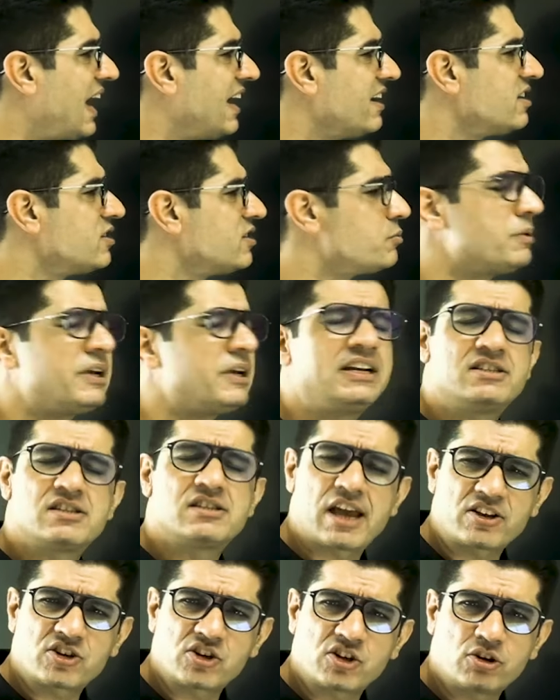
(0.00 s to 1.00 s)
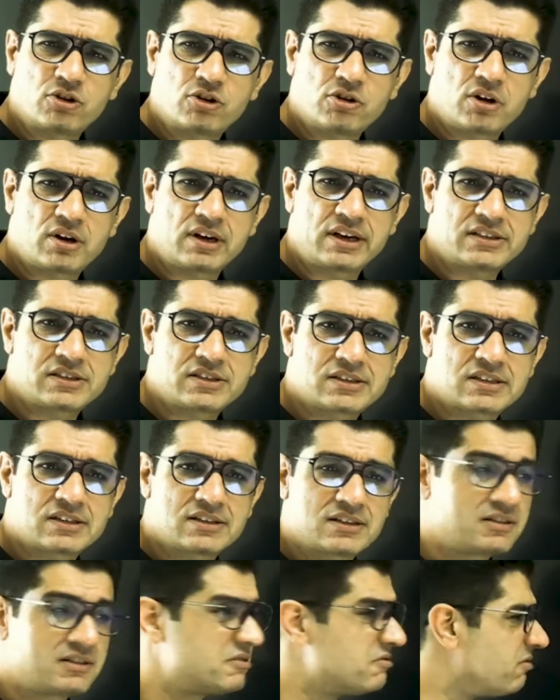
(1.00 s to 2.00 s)
a speed session to your list.
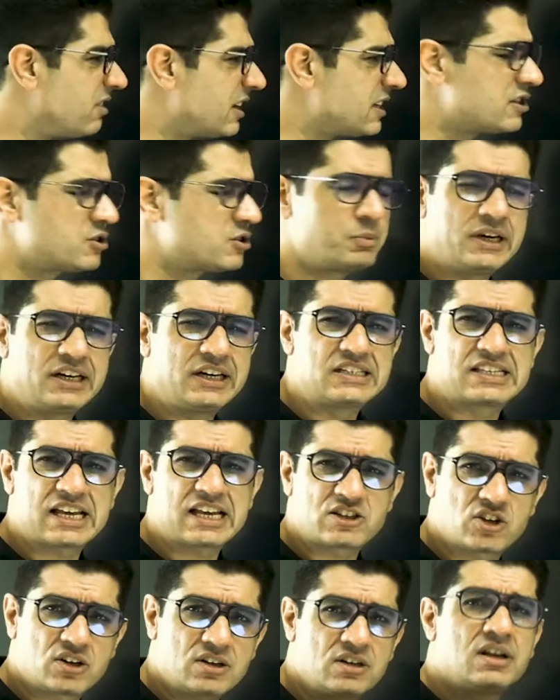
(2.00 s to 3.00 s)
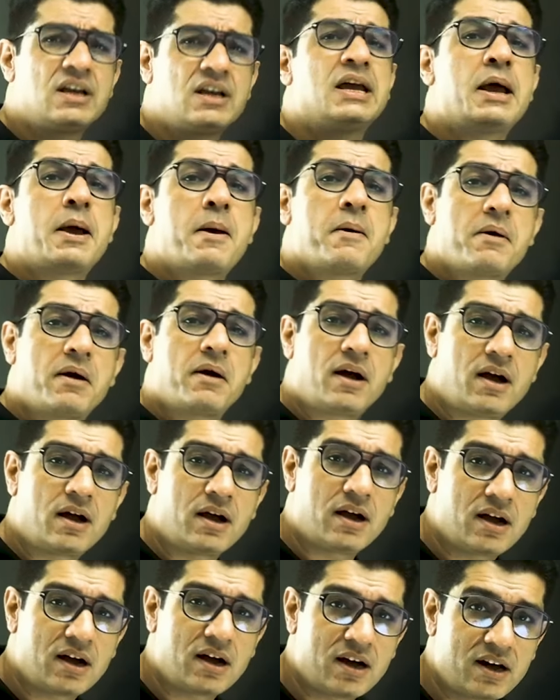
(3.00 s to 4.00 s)
What speed session?
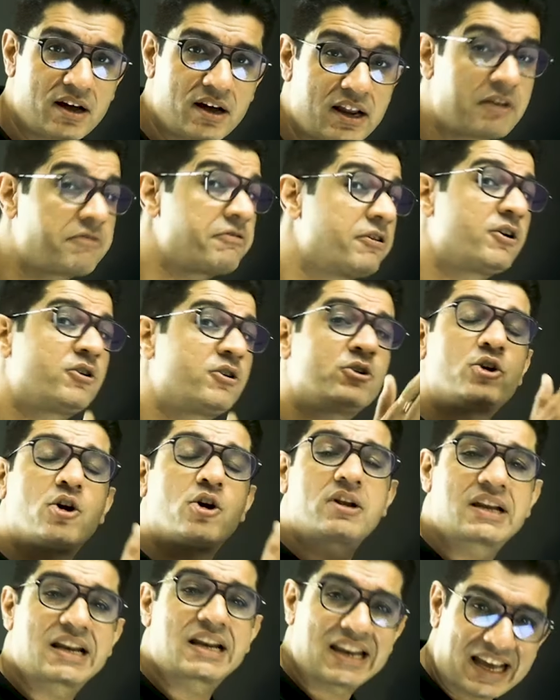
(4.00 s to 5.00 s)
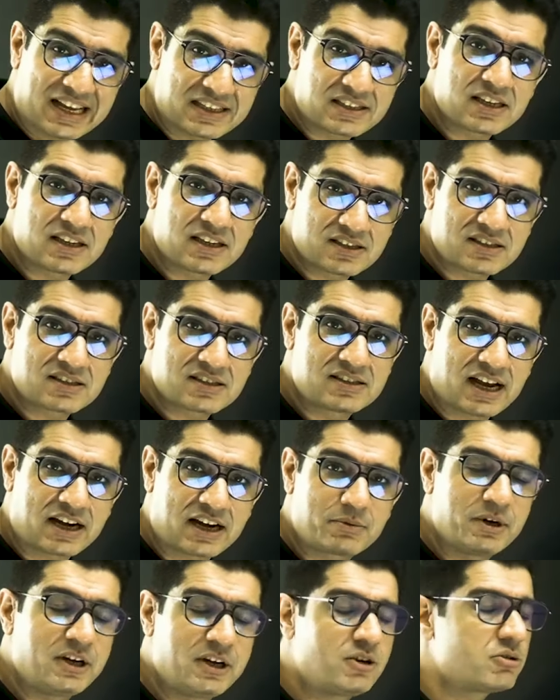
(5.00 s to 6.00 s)
Refer to your classes
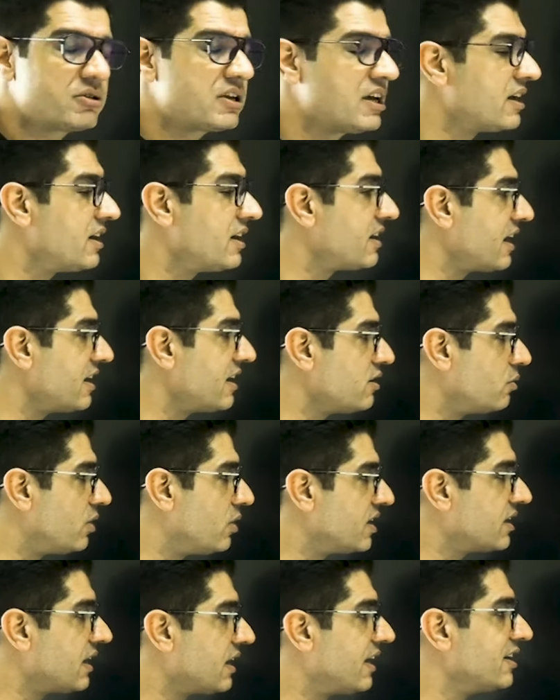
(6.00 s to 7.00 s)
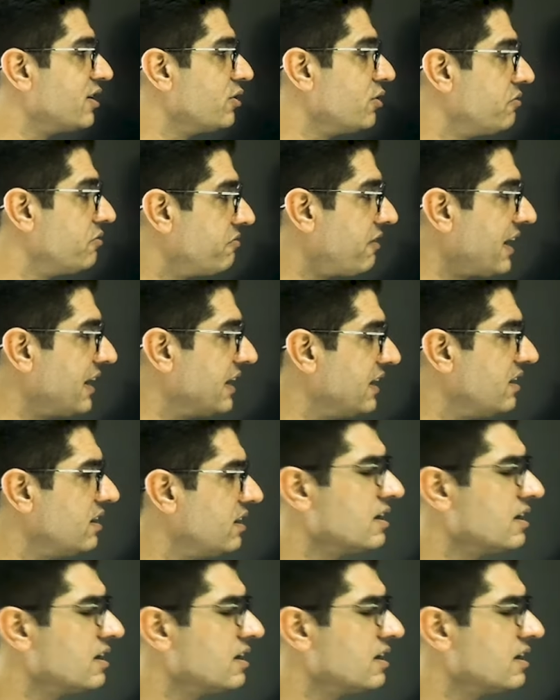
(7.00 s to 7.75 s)
that we took here at iQuanta, and you'd find